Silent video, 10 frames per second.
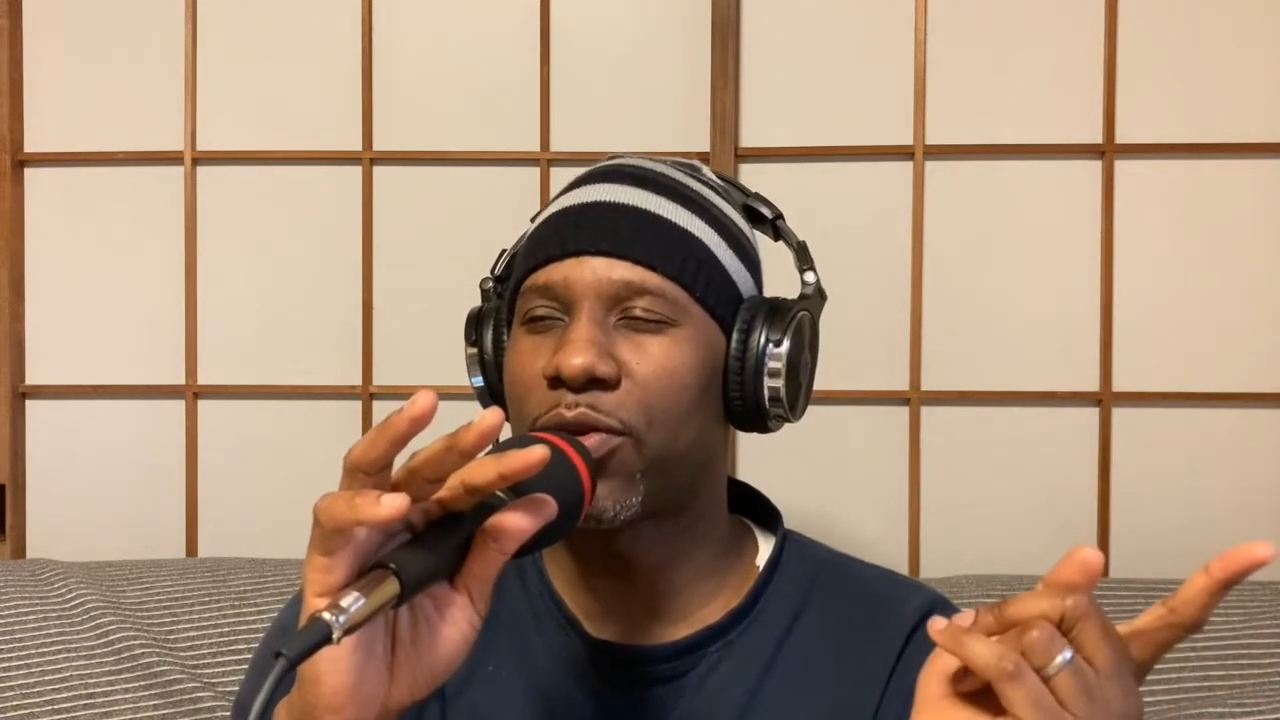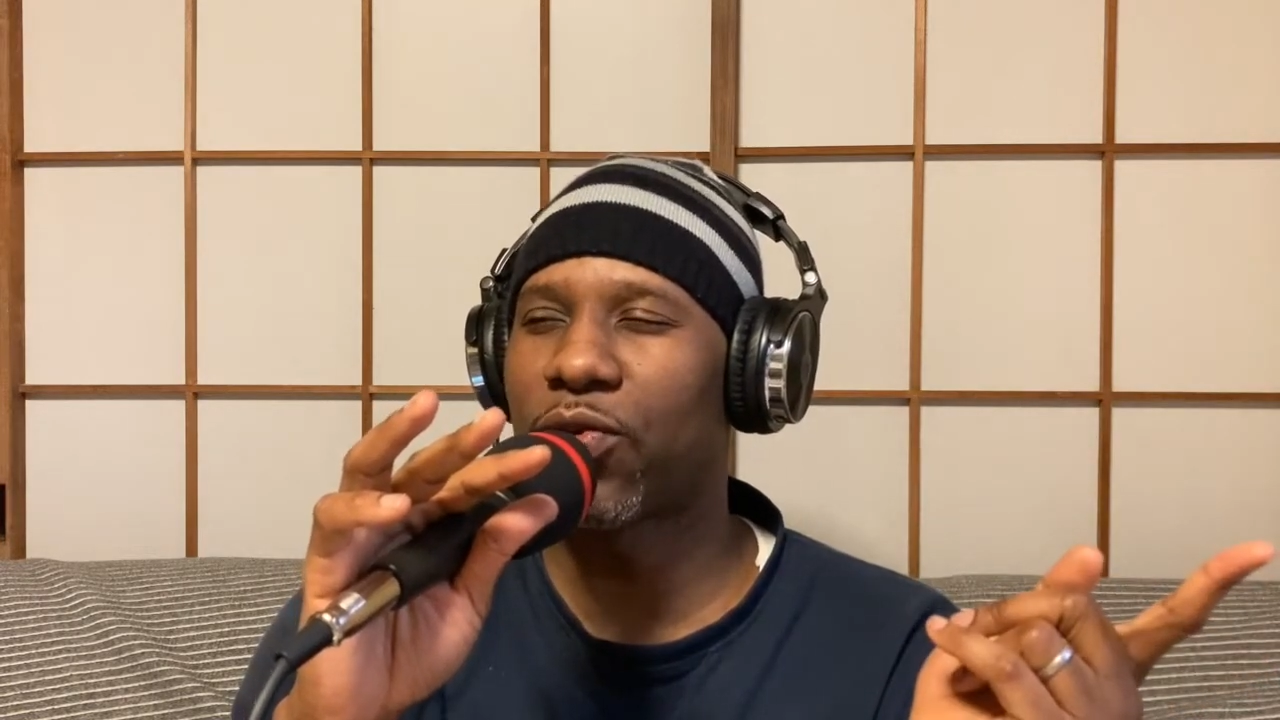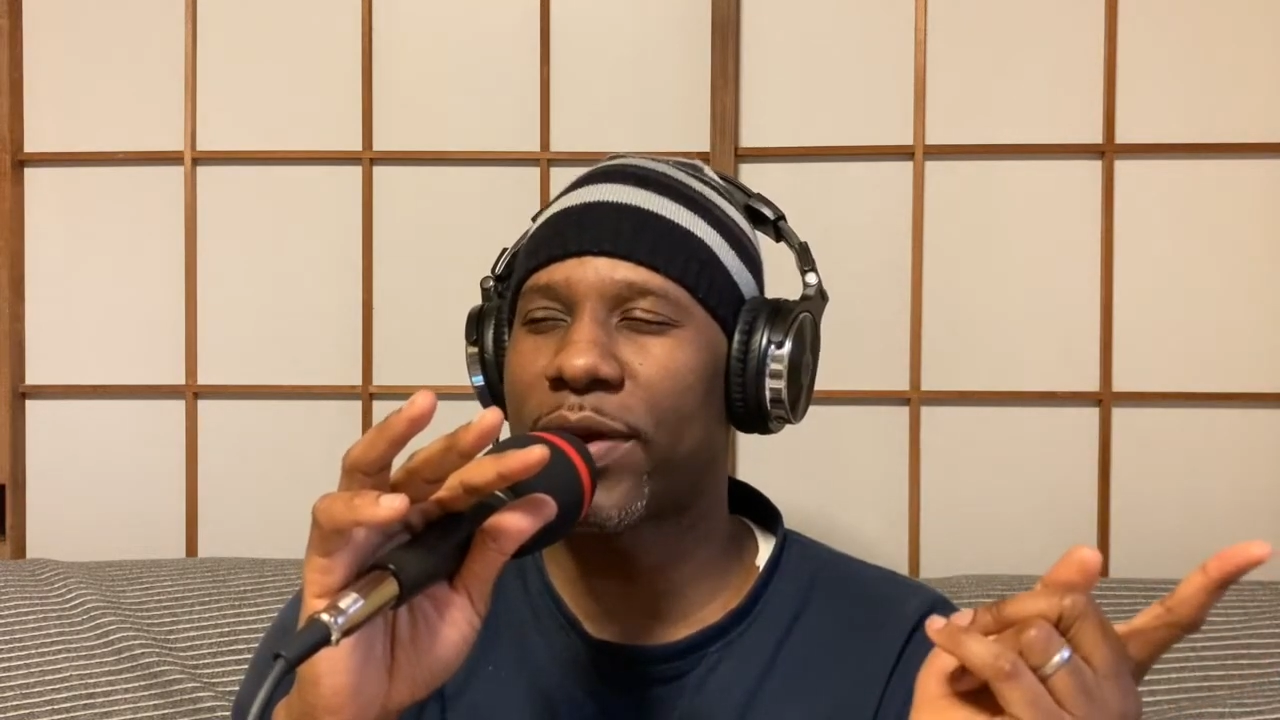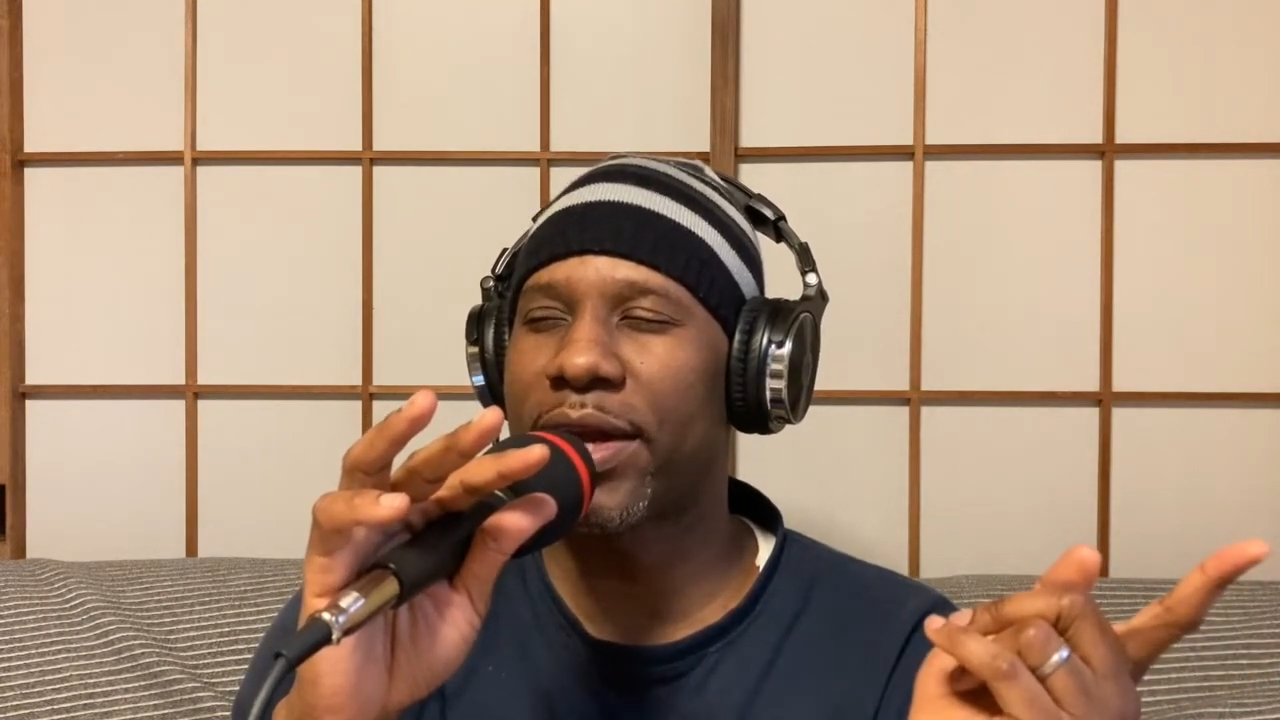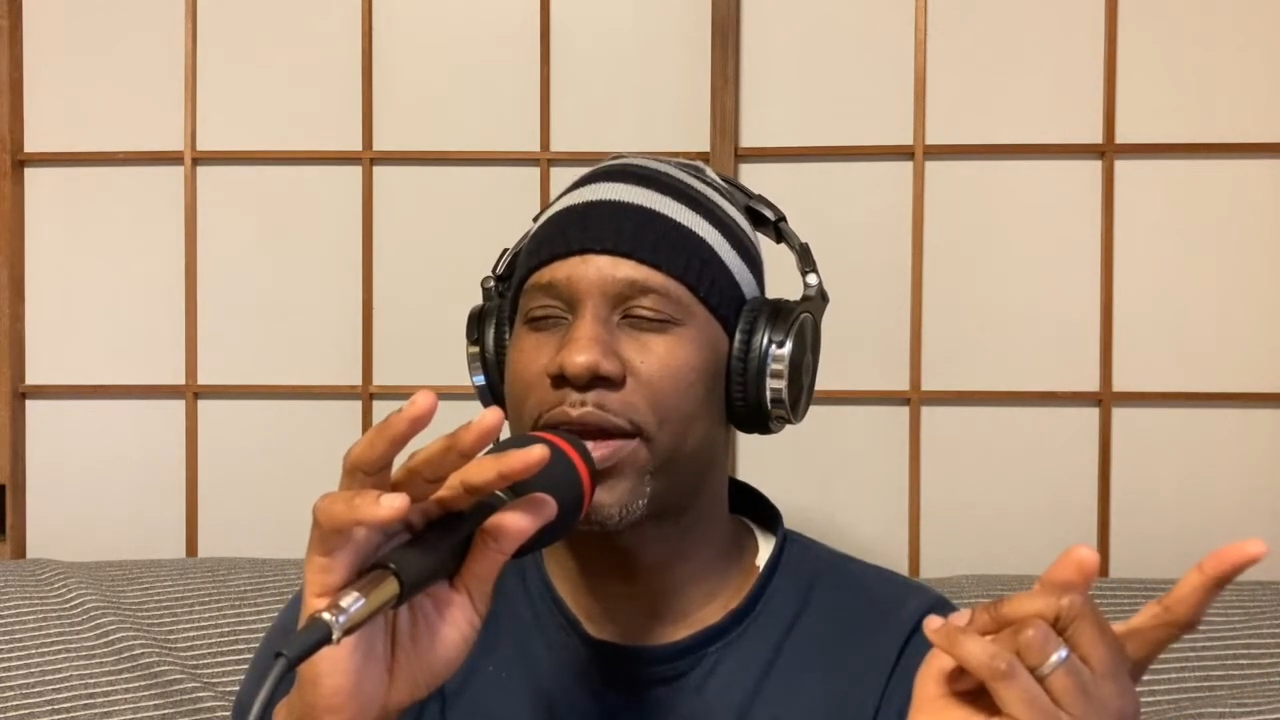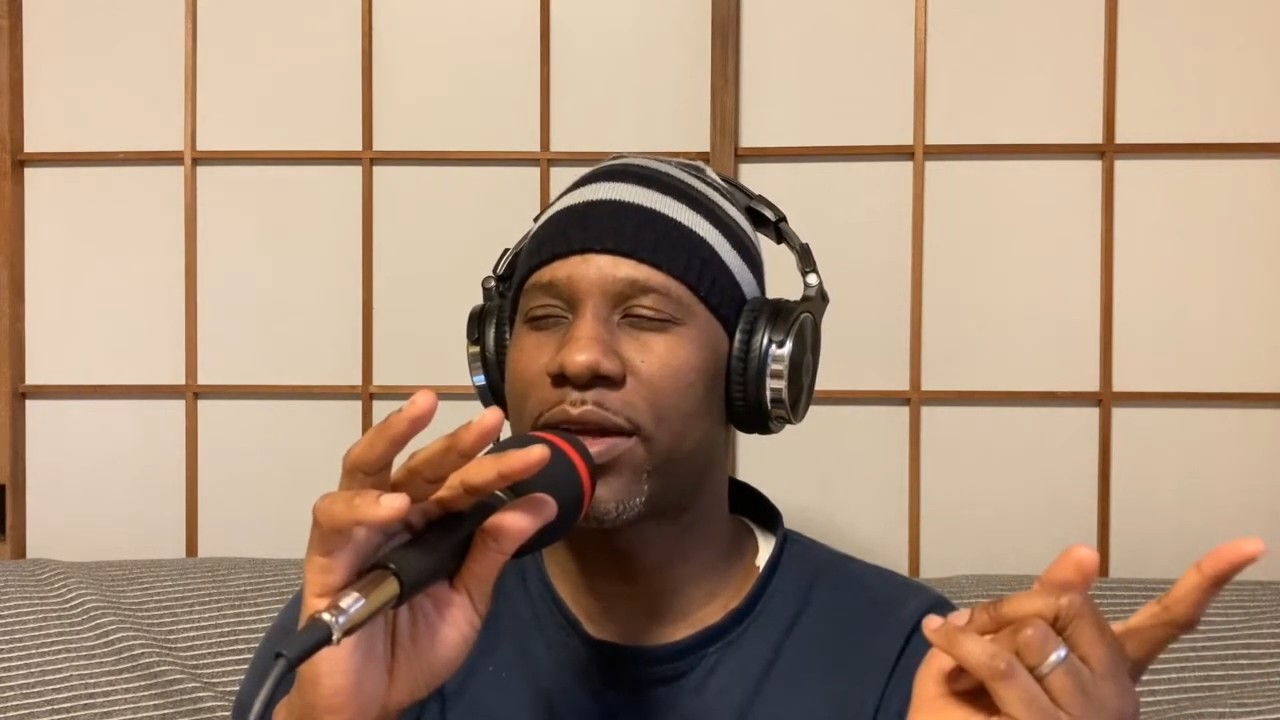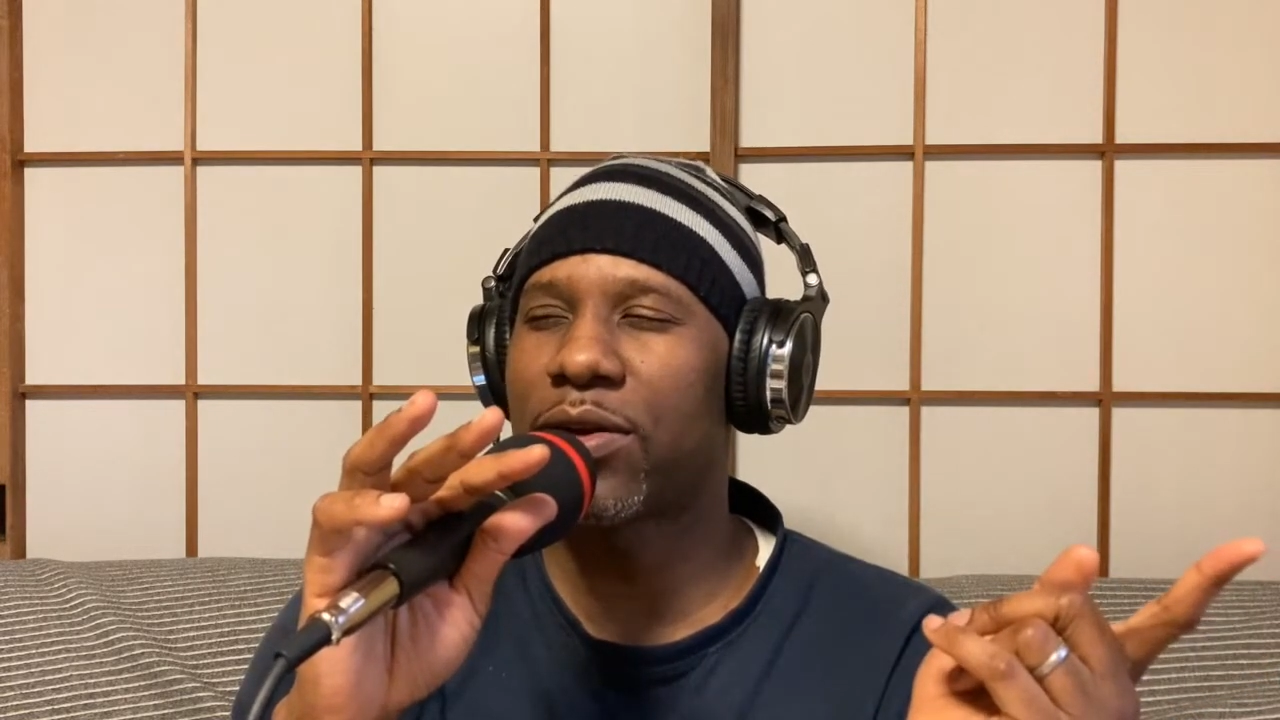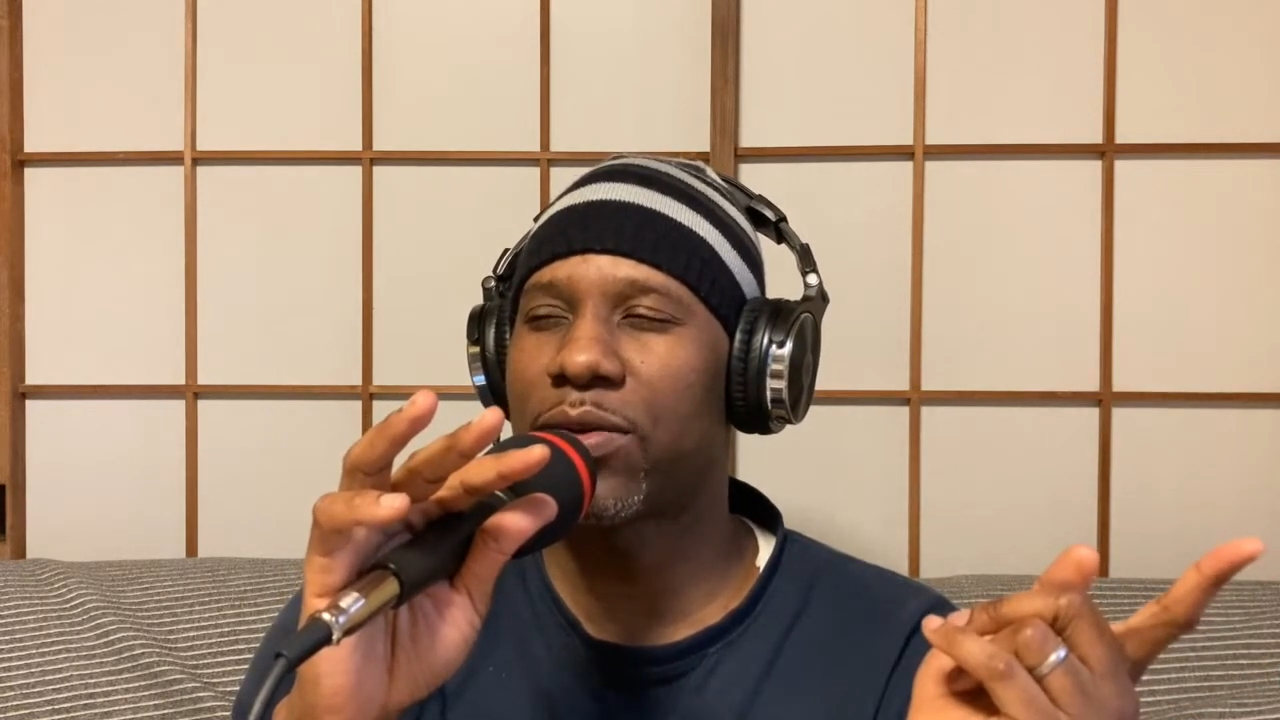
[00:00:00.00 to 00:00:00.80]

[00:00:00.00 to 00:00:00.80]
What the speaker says: the raid